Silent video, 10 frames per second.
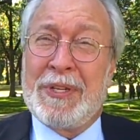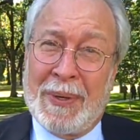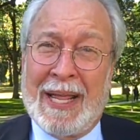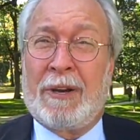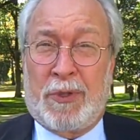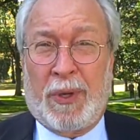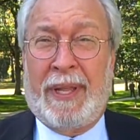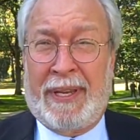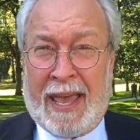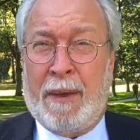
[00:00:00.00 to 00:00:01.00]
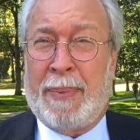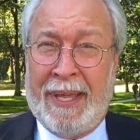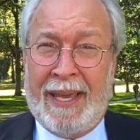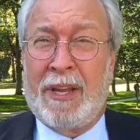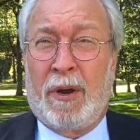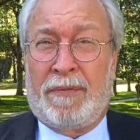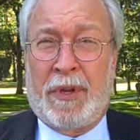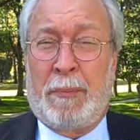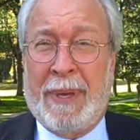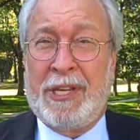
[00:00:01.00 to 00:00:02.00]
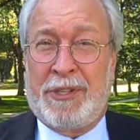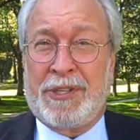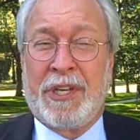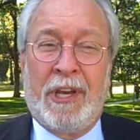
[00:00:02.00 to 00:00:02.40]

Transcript: to allow drilling to happen again off their beaches.